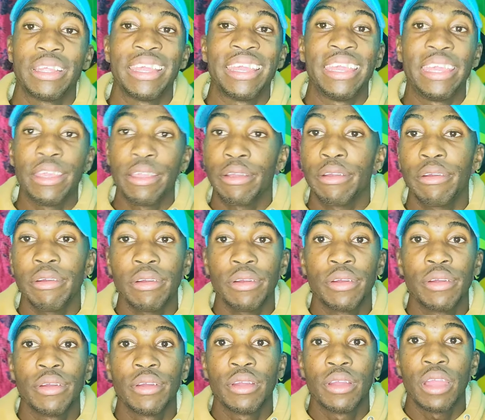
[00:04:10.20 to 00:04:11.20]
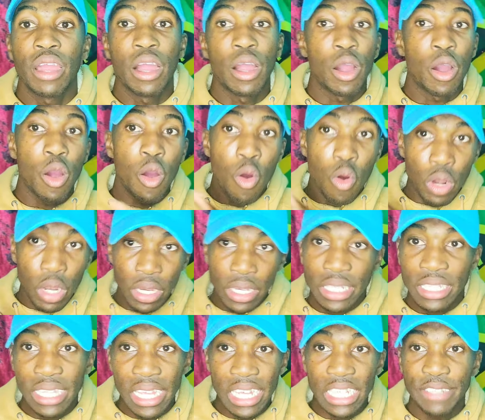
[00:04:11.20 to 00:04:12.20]
the hear. How long
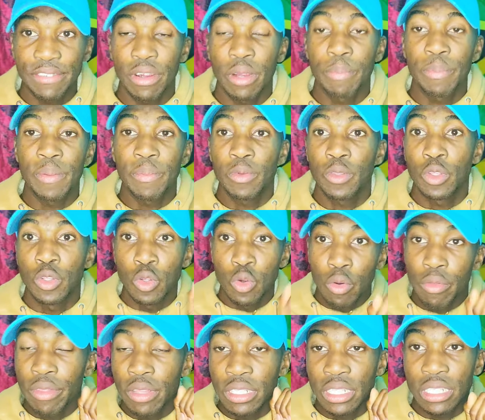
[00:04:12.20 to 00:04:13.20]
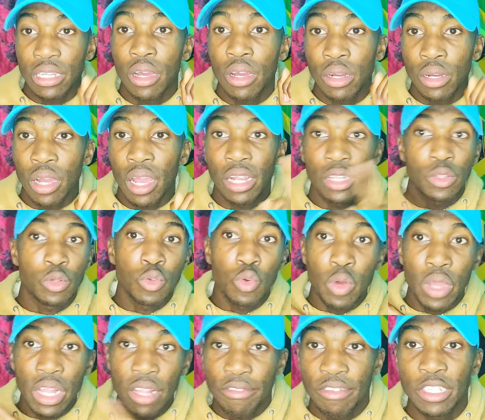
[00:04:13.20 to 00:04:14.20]
it takes for people to know this song or to know
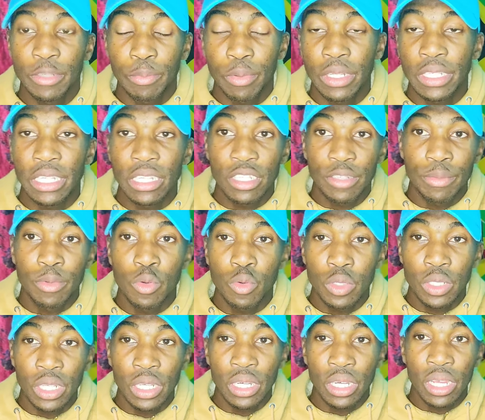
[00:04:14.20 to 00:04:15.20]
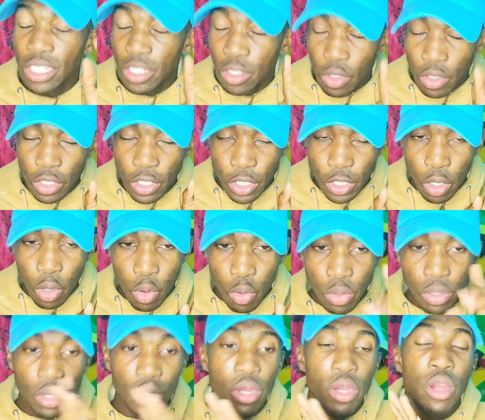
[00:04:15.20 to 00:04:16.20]
Elvis Presley's music, it's gonna
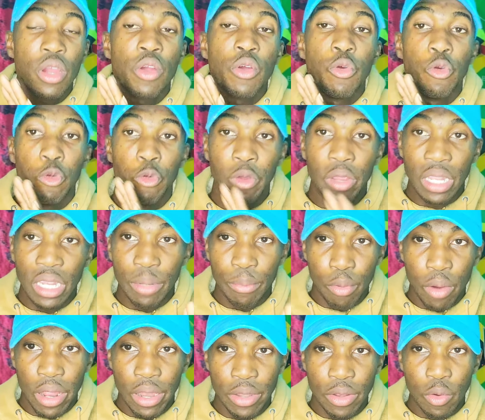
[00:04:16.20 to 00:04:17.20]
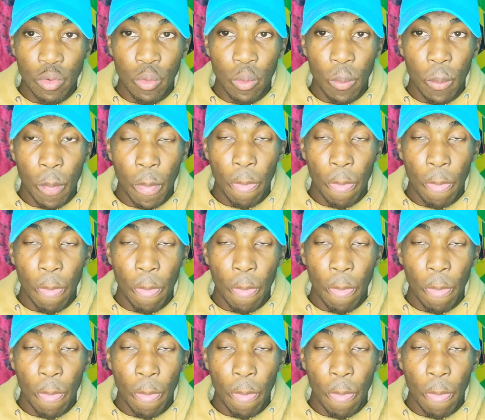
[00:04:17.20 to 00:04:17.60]
sound really brand new,